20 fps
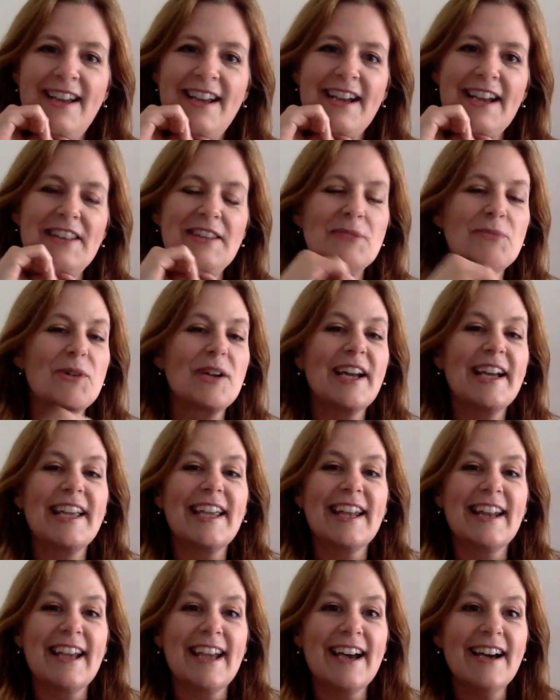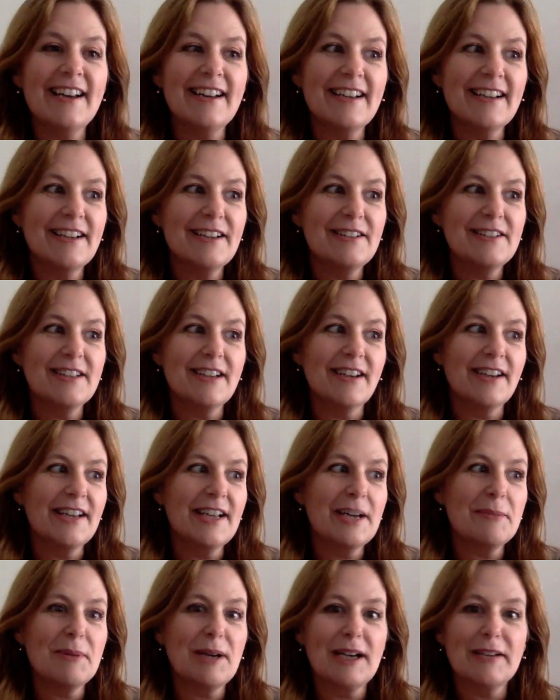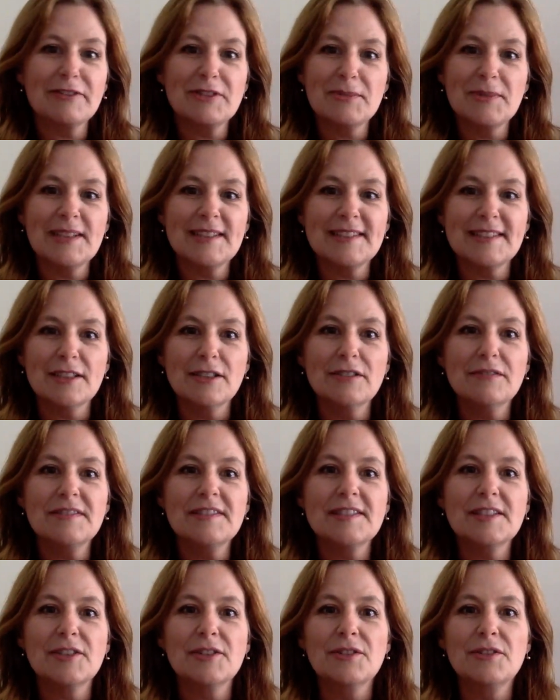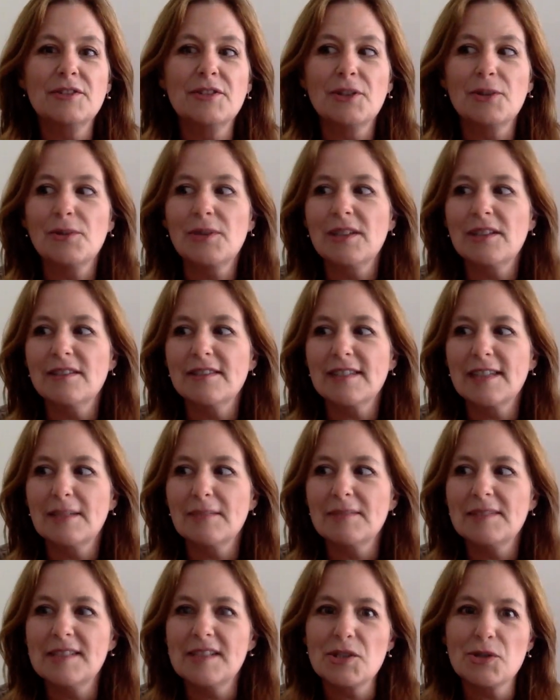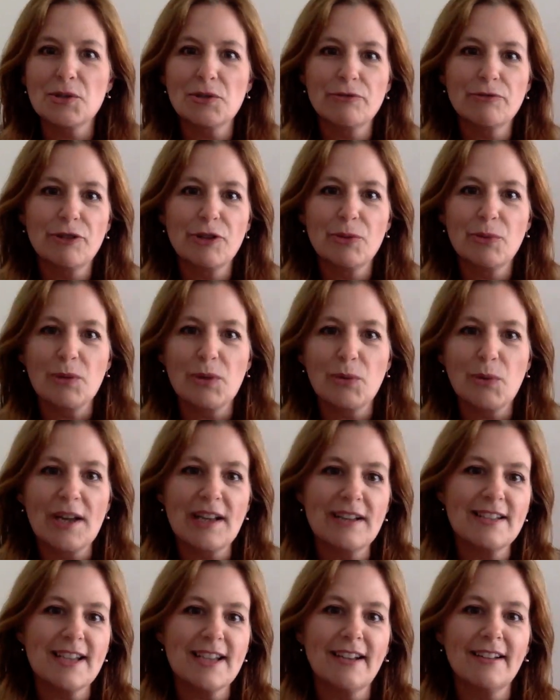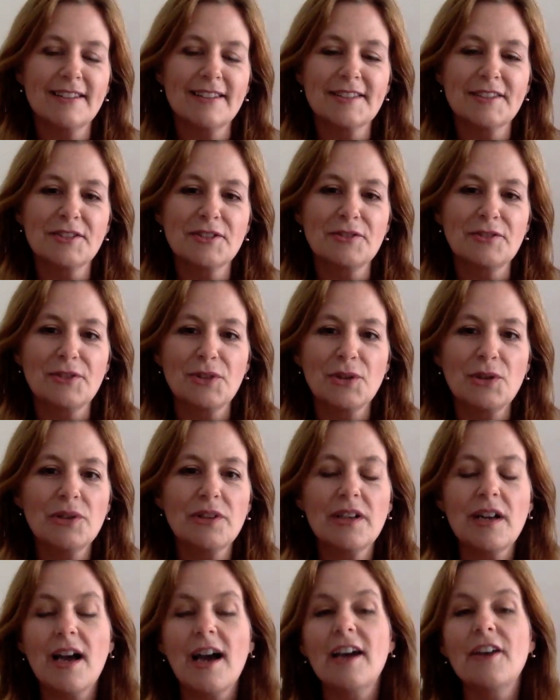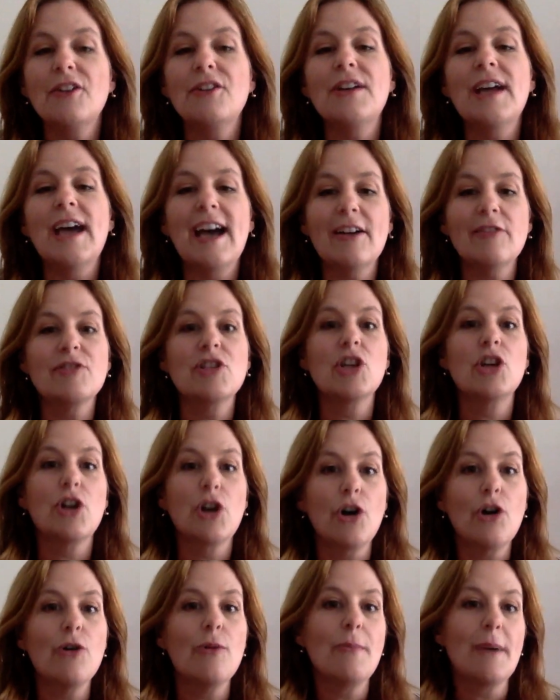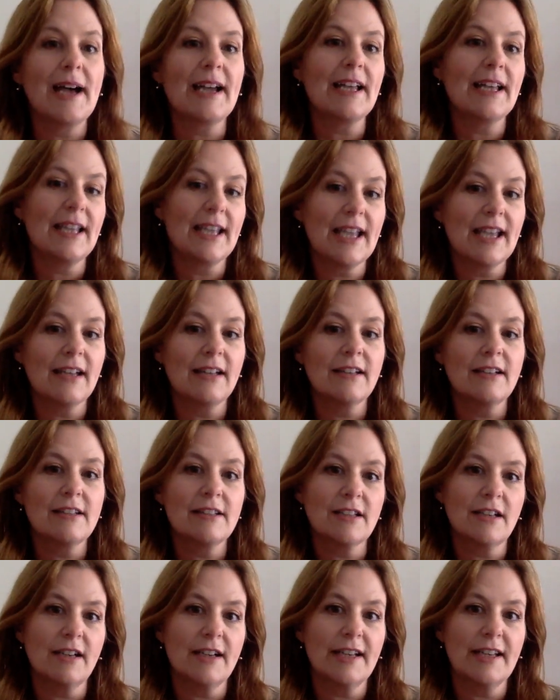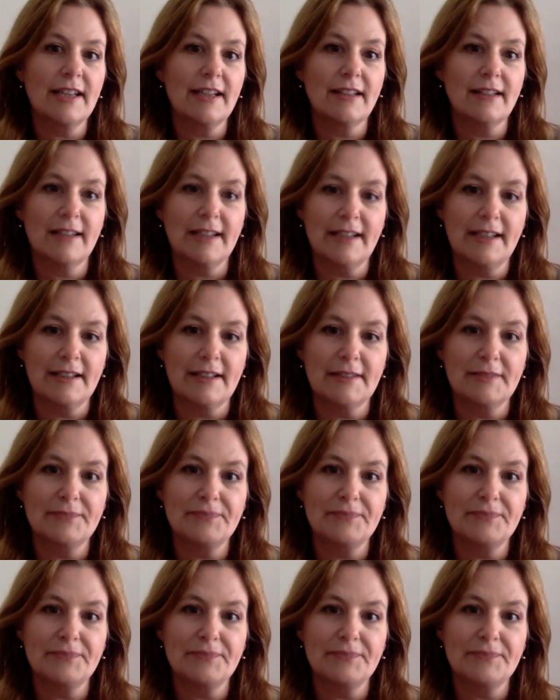And then when I get out, I tidy up after myself so no one else comes into a room with wet towels on the floor and I don't have to go back again and tidy it later.